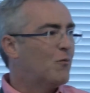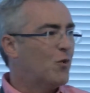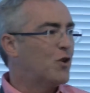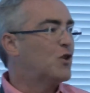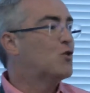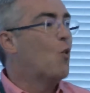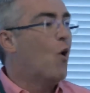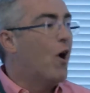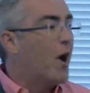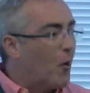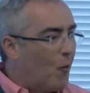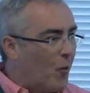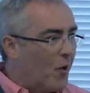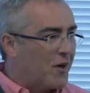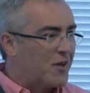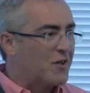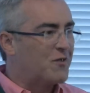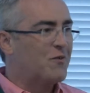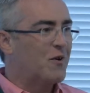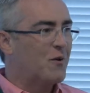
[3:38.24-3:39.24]
which why it
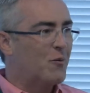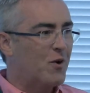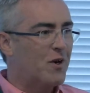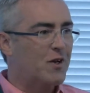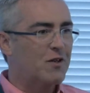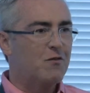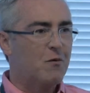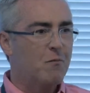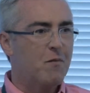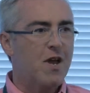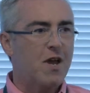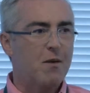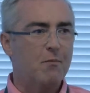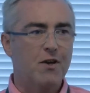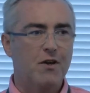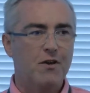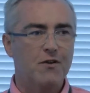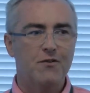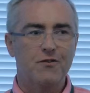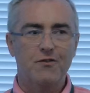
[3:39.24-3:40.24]
works for me,
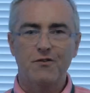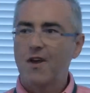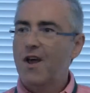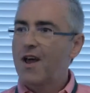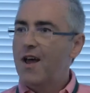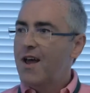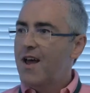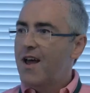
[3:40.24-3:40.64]
because